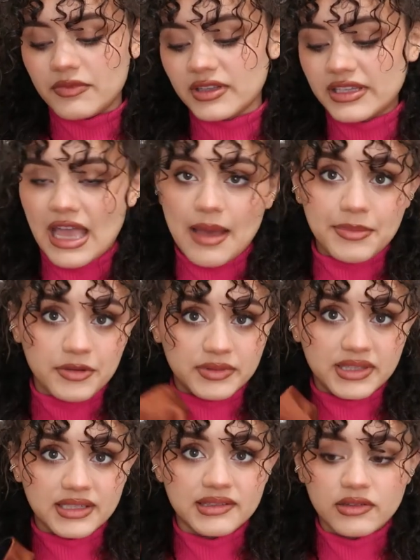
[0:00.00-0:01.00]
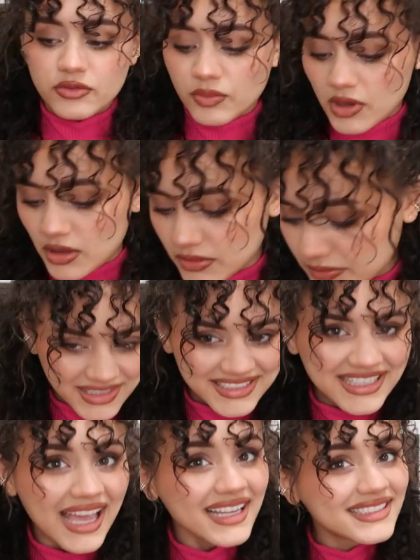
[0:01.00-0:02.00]
really happy with this as well.
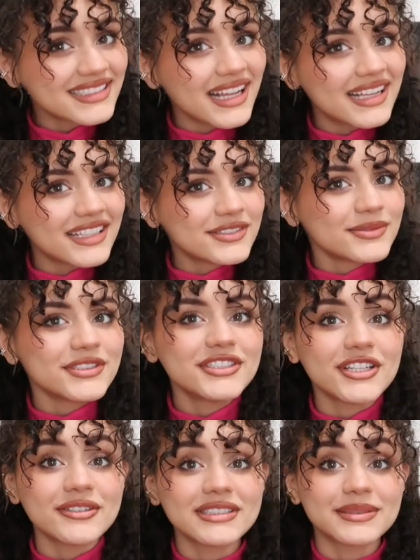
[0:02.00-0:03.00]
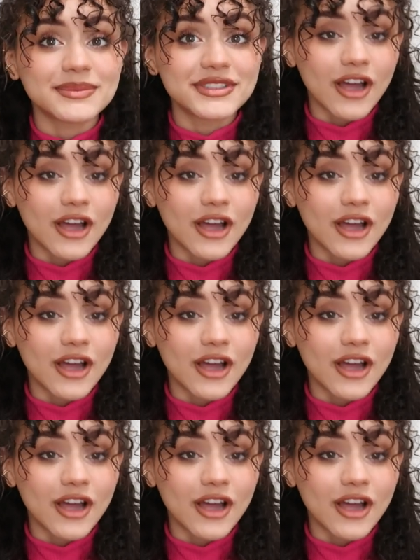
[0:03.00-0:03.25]
Next, I guess we'll show some